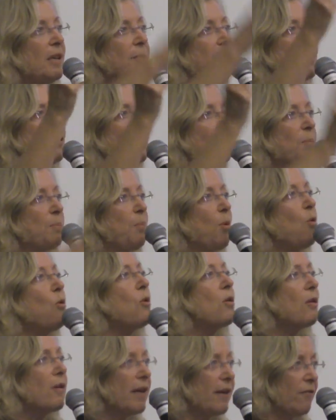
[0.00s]
because it would
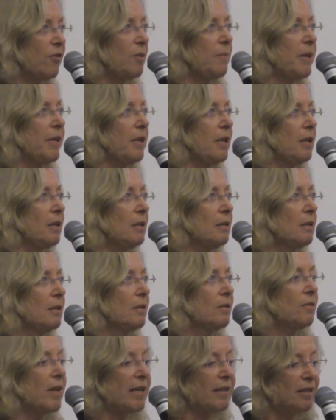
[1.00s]
bore everybody,
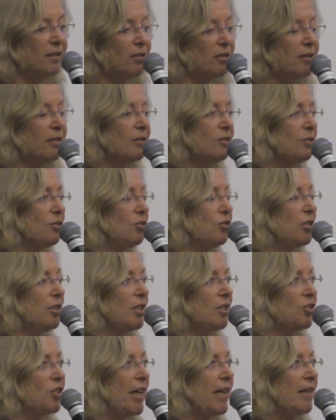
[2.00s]
right? These are little
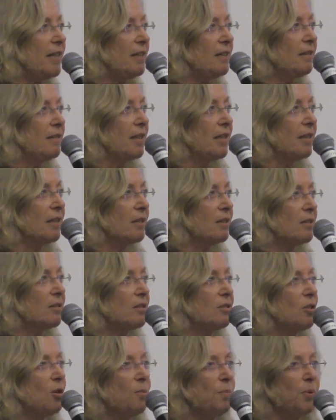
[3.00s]
chitty chatty things.
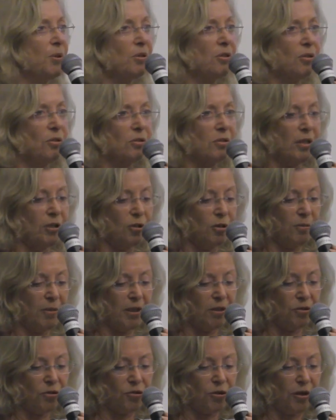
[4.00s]
Don't put those on your
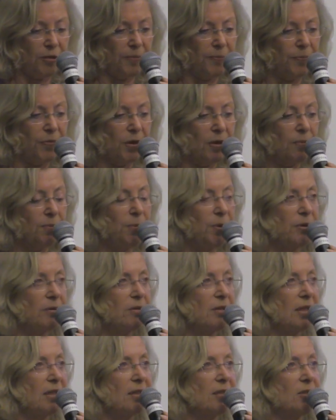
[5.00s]
mainstream.
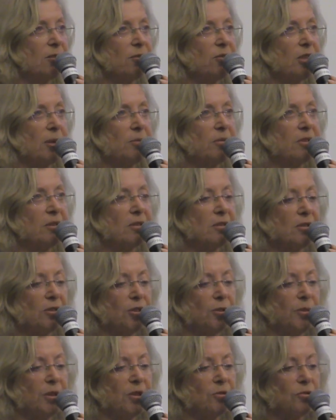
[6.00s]
Put things of substance on
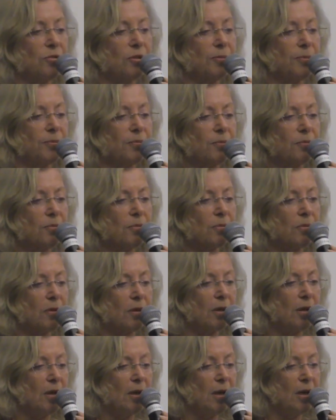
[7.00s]
your mainstream.
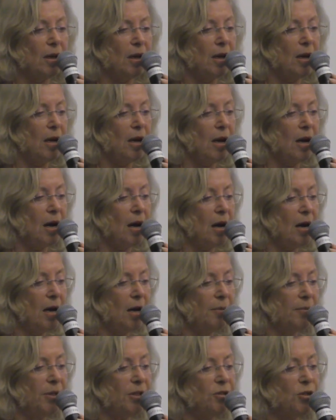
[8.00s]

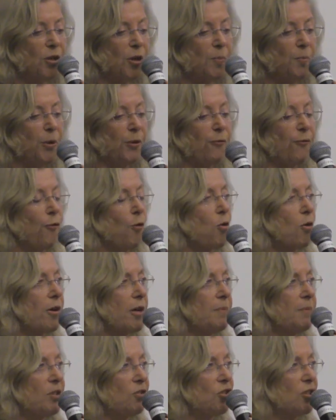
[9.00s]
Um, you can put four
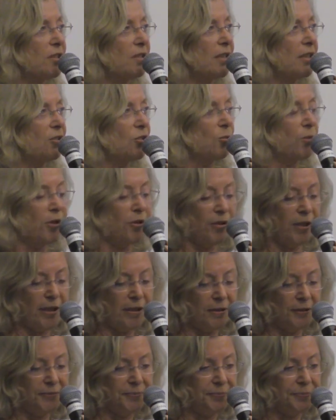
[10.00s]
images on Twitter
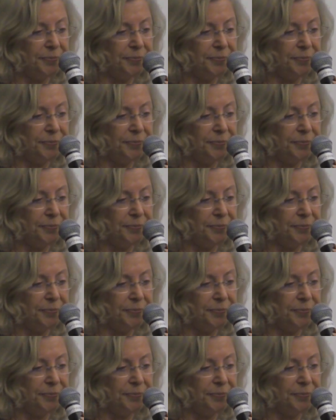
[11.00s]
now.